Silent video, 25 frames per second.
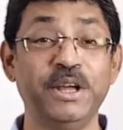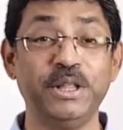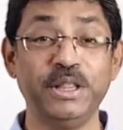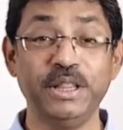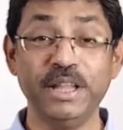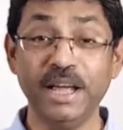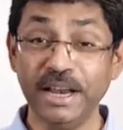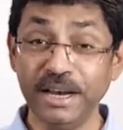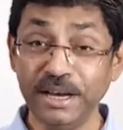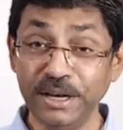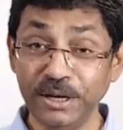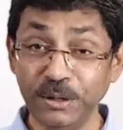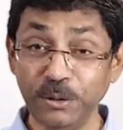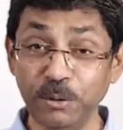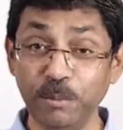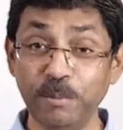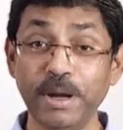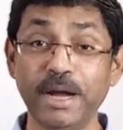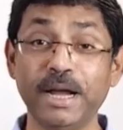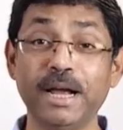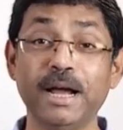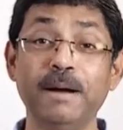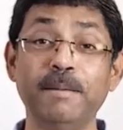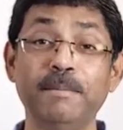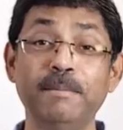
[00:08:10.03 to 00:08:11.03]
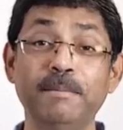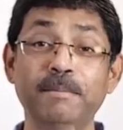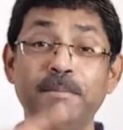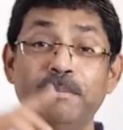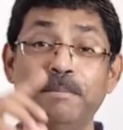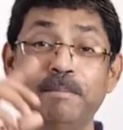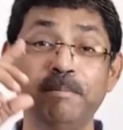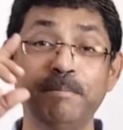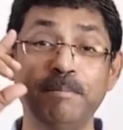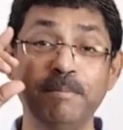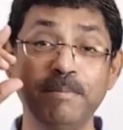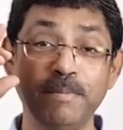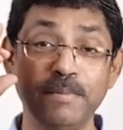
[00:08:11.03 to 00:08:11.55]
Then you
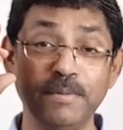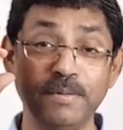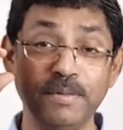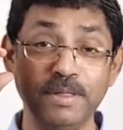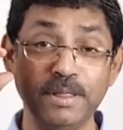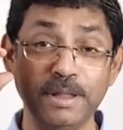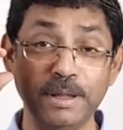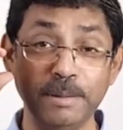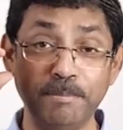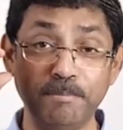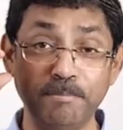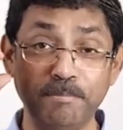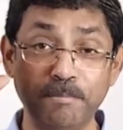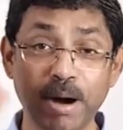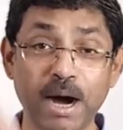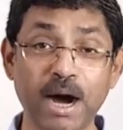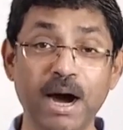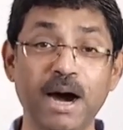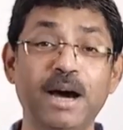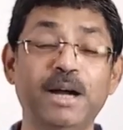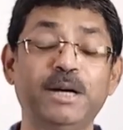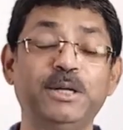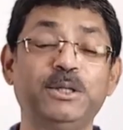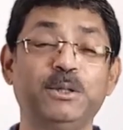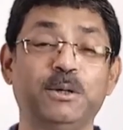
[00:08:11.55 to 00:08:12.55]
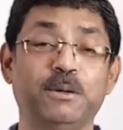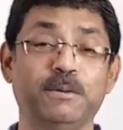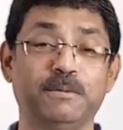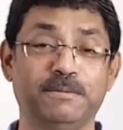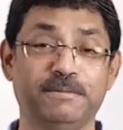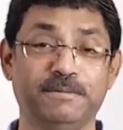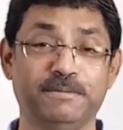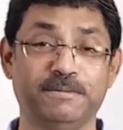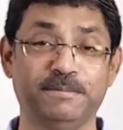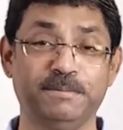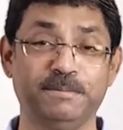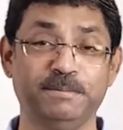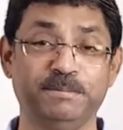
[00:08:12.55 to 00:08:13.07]
become the part
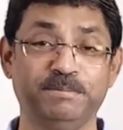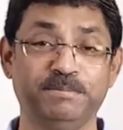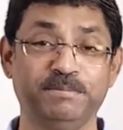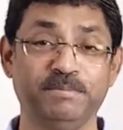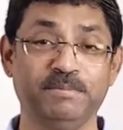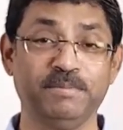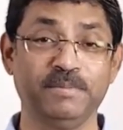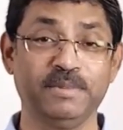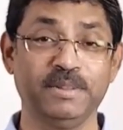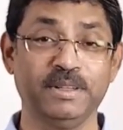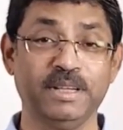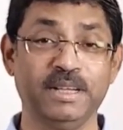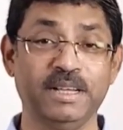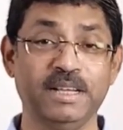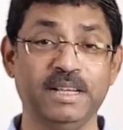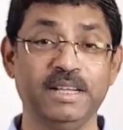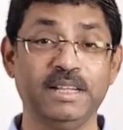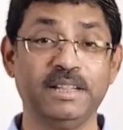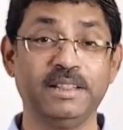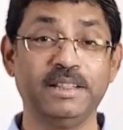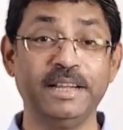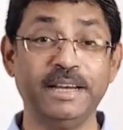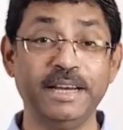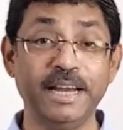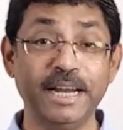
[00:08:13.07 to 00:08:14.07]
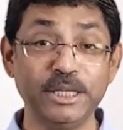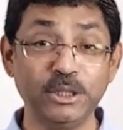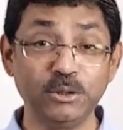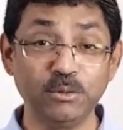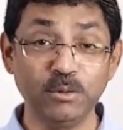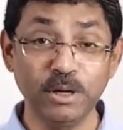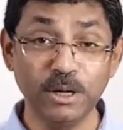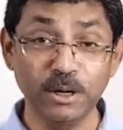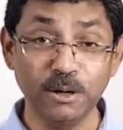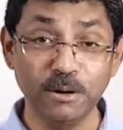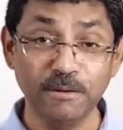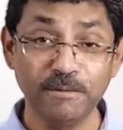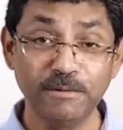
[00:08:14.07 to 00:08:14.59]
of the
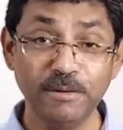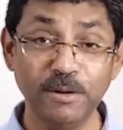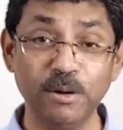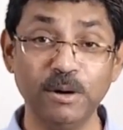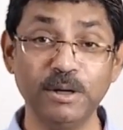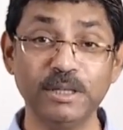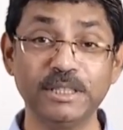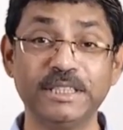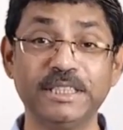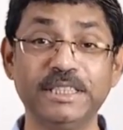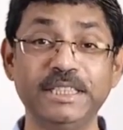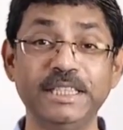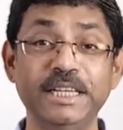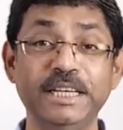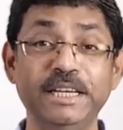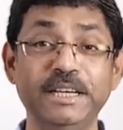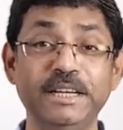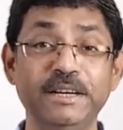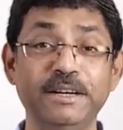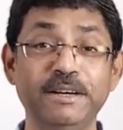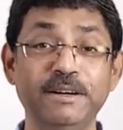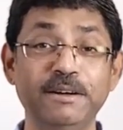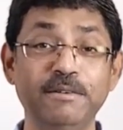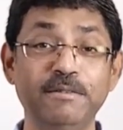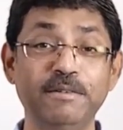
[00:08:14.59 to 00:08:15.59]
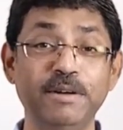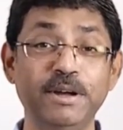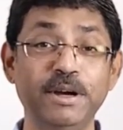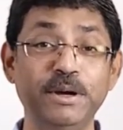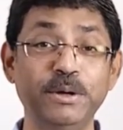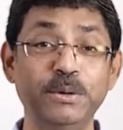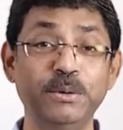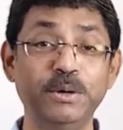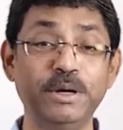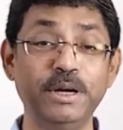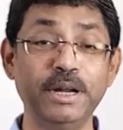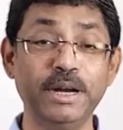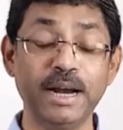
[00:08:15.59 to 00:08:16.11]
network of your senior,
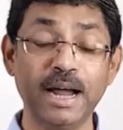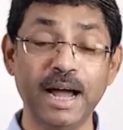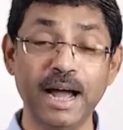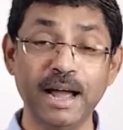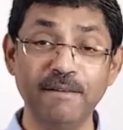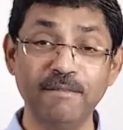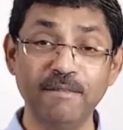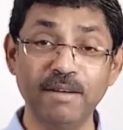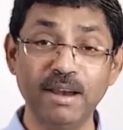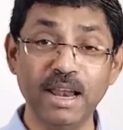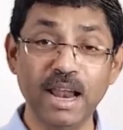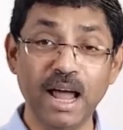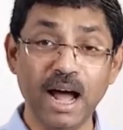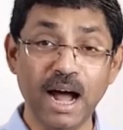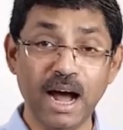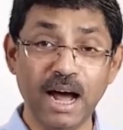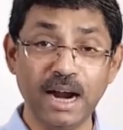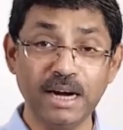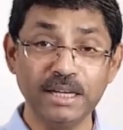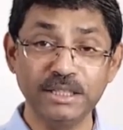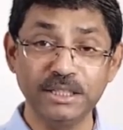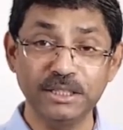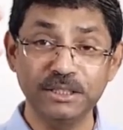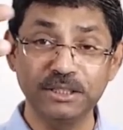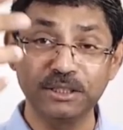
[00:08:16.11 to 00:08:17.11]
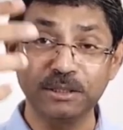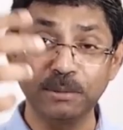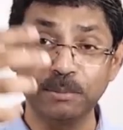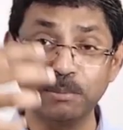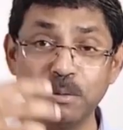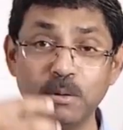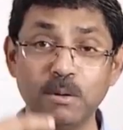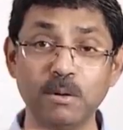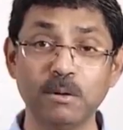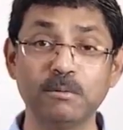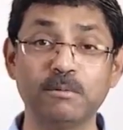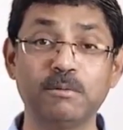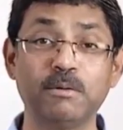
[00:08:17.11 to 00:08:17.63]
where you derive larger
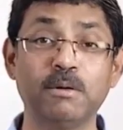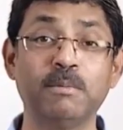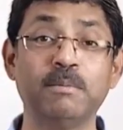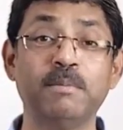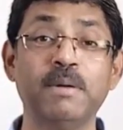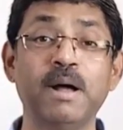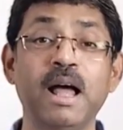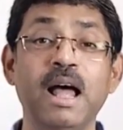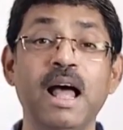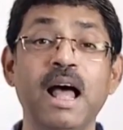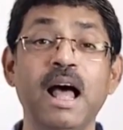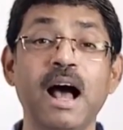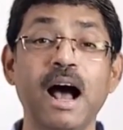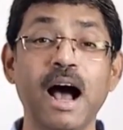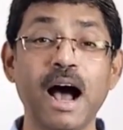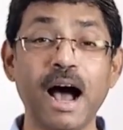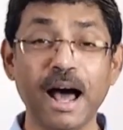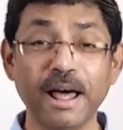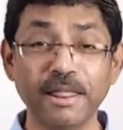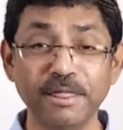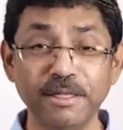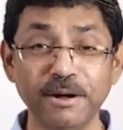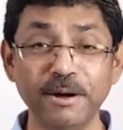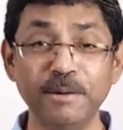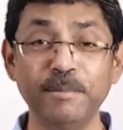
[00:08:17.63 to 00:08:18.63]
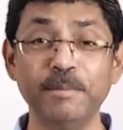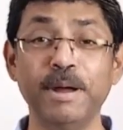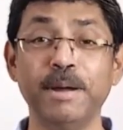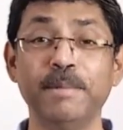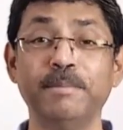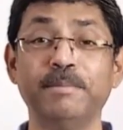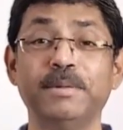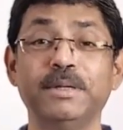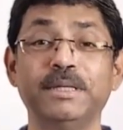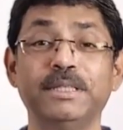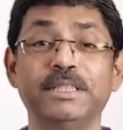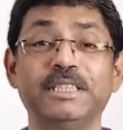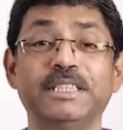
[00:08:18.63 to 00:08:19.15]
support from other
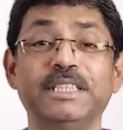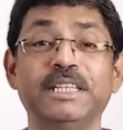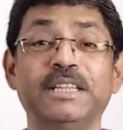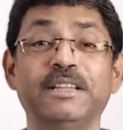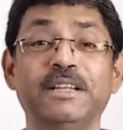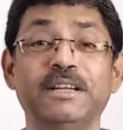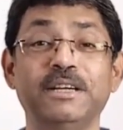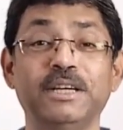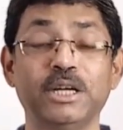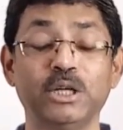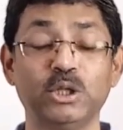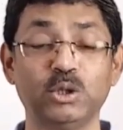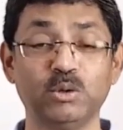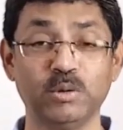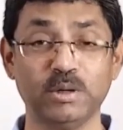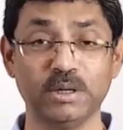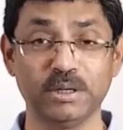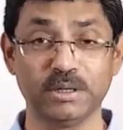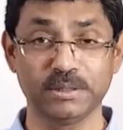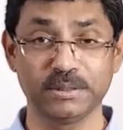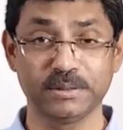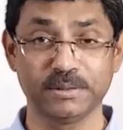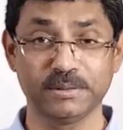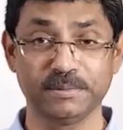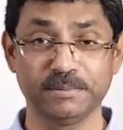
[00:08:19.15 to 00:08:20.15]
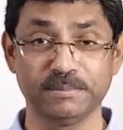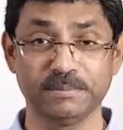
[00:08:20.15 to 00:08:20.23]
members in the network.